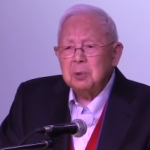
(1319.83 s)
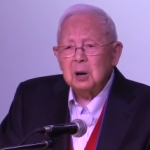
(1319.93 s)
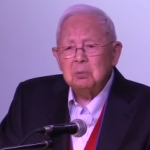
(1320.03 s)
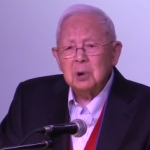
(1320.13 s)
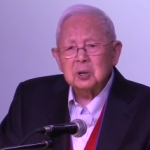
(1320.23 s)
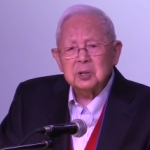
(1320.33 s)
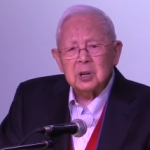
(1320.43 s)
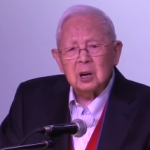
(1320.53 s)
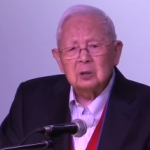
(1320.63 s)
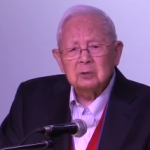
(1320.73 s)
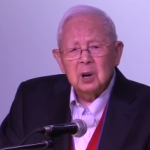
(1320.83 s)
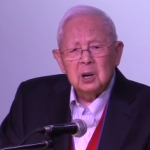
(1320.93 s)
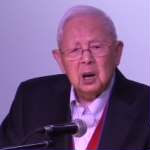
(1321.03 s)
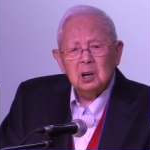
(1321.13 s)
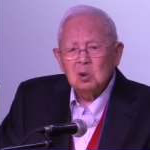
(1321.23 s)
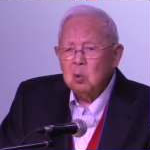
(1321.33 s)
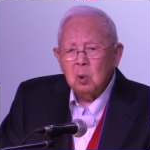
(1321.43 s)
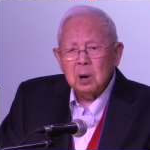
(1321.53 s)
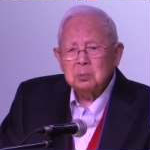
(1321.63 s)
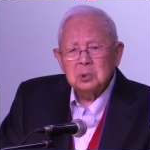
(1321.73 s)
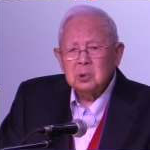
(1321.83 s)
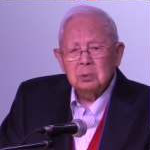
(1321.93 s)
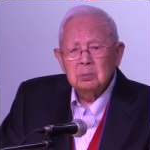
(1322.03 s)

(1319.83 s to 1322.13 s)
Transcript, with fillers: by myself and wept.